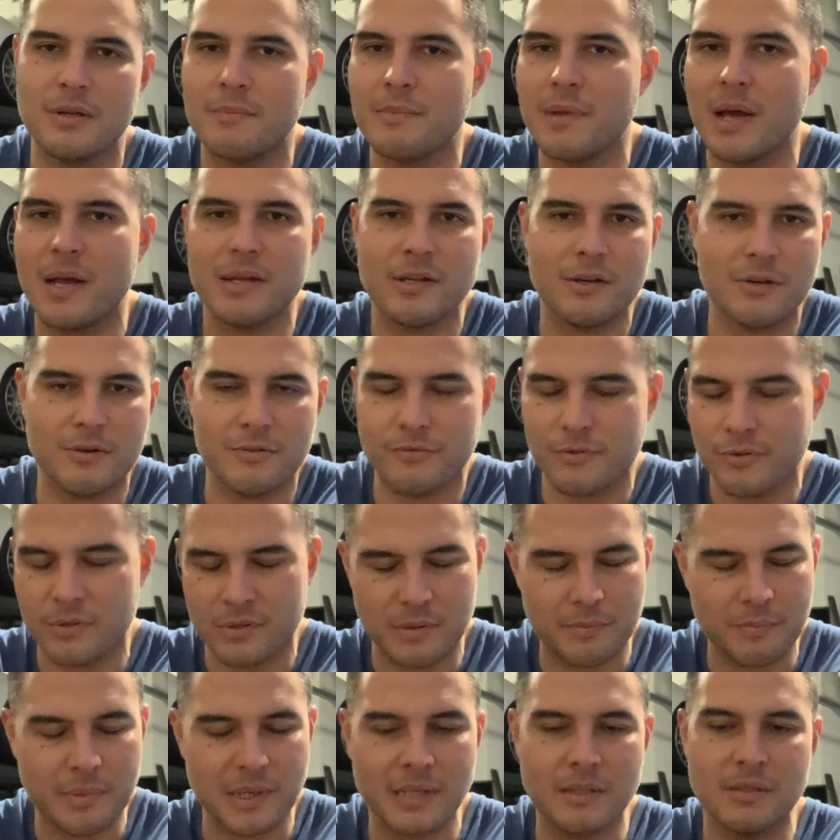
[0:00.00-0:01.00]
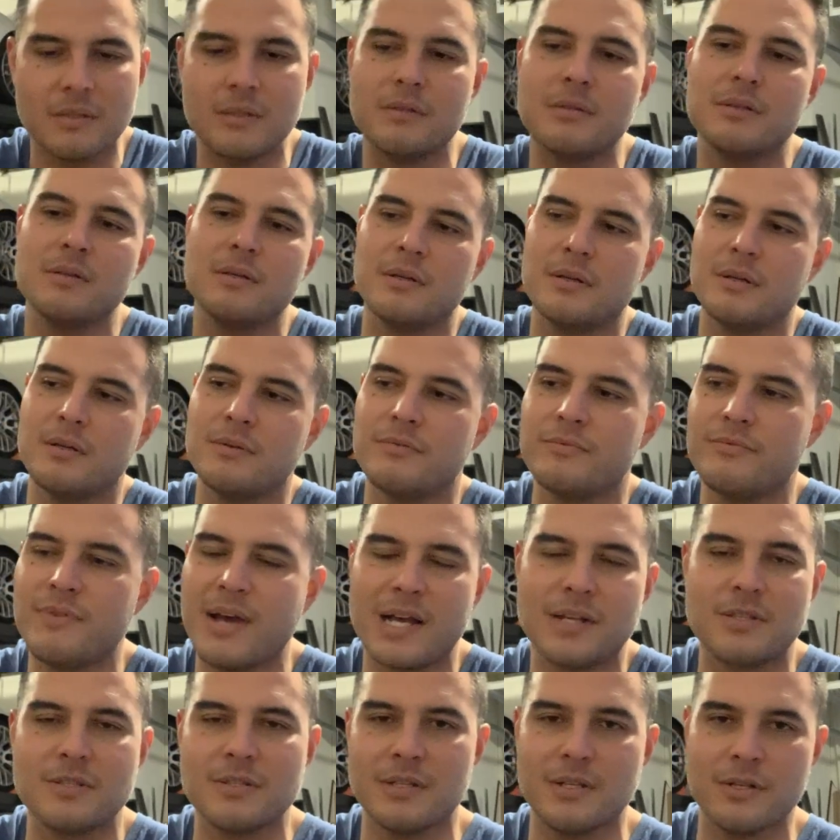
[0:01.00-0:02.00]
I'm not here for a debate of
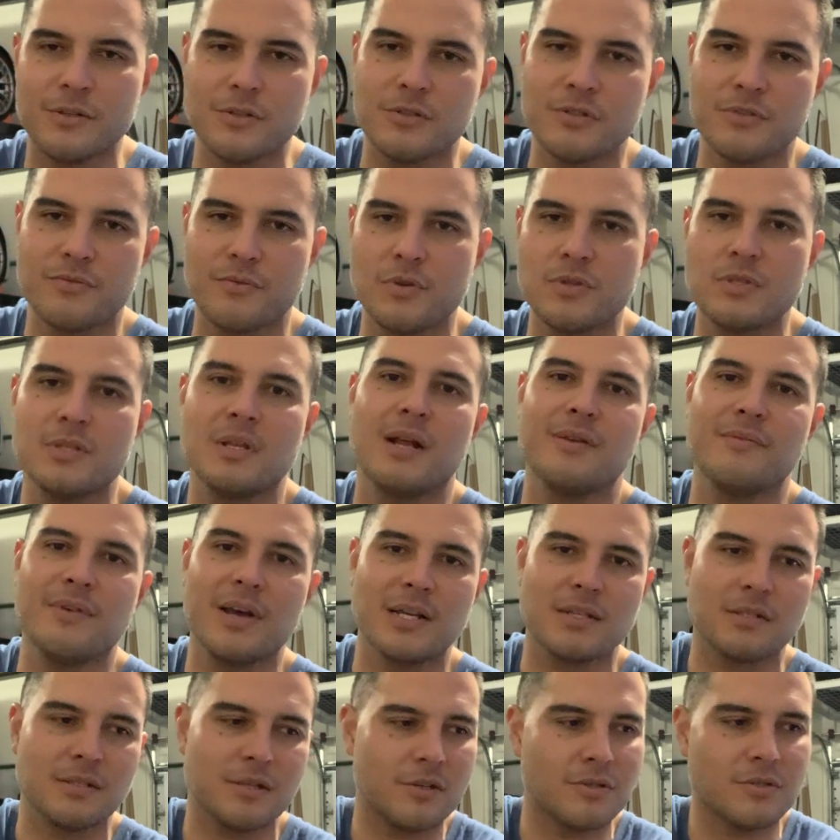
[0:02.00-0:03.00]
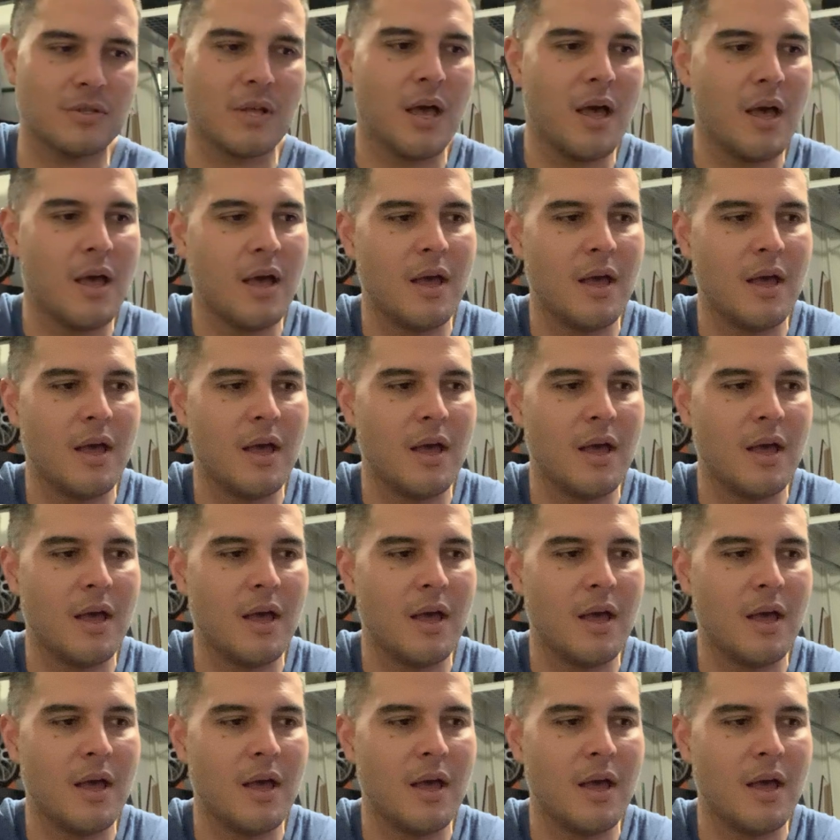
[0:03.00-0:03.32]
vaccinators versus non-vaccinators.